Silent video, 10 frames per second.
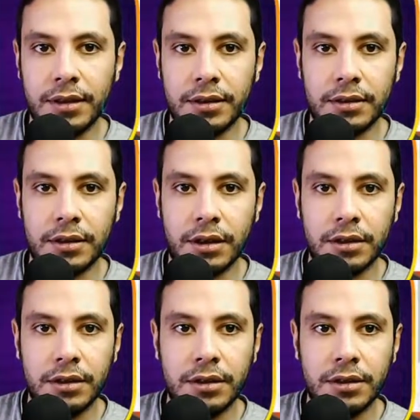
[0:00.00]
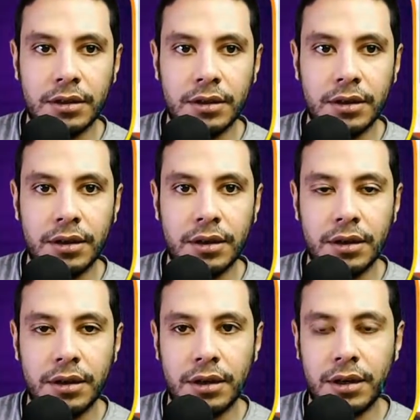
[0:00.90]
done,
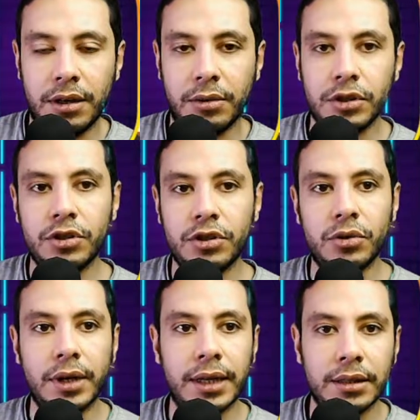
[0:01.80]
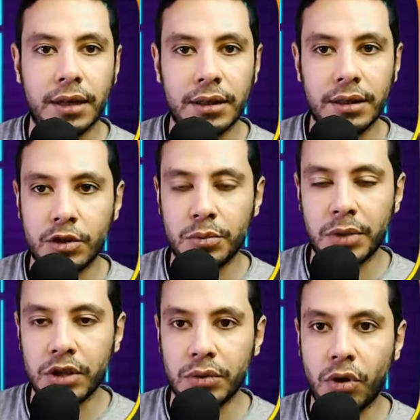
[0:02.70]
and once you click done, this
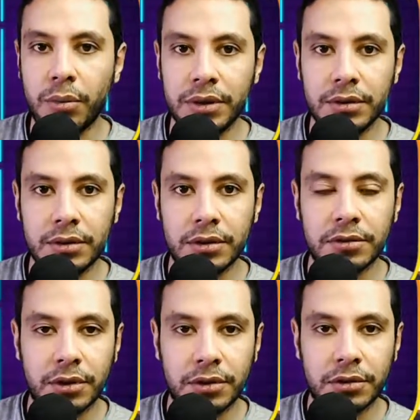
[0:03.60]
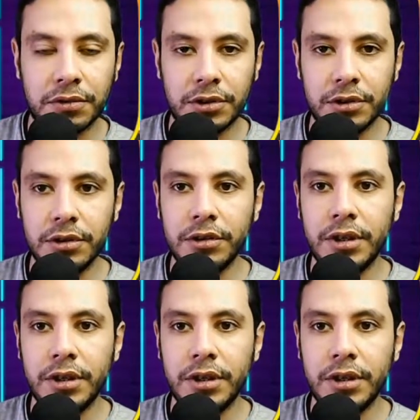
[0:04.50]
page will open in front of you